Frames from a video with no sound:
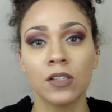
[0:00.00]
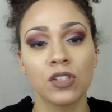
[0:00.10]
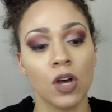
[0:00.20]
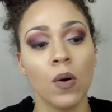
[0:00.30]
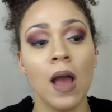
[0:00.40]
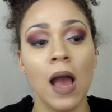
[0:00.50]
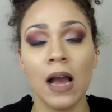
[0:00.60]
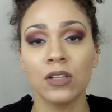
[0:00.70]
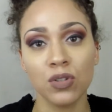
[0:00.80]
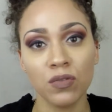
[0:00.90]
So
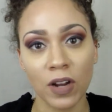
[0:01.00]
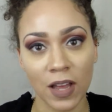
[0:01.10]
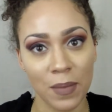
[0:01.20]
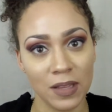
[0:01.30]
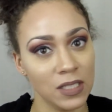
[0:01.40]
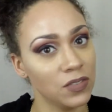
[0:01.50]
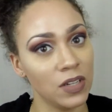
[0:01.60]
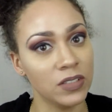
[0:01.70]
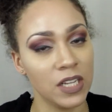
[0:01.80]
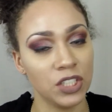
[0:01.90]
I do recommend this
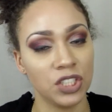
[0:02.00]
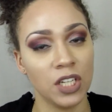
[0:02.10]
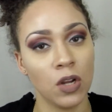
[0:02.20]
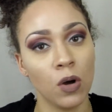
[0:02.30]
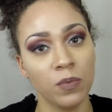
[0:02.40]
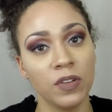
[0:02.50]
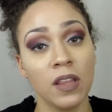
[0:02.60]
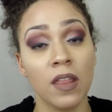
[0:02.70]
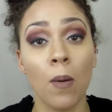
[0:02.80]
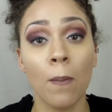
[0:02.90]
foundation.
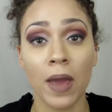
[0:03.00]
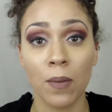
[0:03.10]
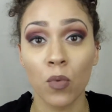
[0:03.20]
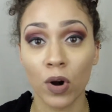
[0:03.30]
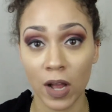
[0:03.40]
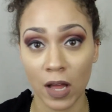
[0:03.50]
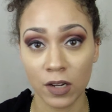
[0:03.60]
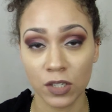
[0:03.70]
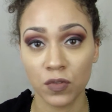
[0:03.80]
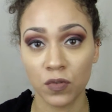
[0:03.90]
Hopefully they'll make more
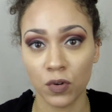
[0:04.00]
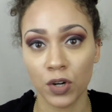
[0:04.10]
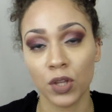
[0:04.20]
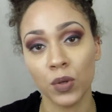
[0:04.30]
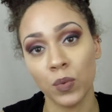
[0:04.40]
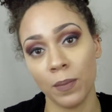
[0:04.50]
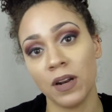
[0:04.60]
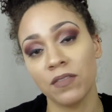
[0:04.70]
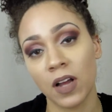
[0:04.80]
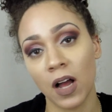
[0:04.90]
colors for you
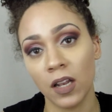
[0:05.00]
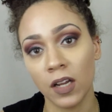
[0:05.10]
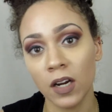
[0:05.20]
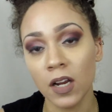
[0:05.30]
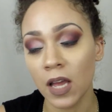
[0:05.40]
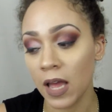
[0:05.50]
women of color.